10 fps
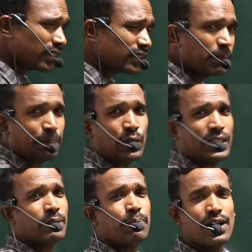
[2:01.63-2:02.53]
is
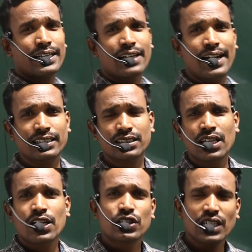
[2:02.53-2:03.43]
important point, guys.
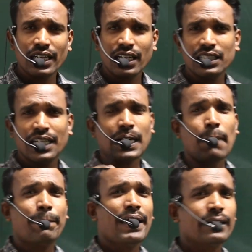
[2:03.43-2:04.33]
Generally,
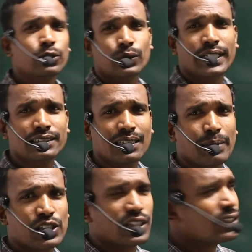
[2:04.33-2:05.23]
compared to DC
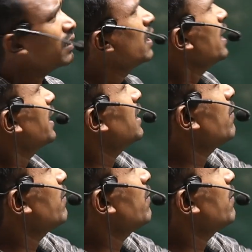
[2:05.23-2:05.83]
machine, in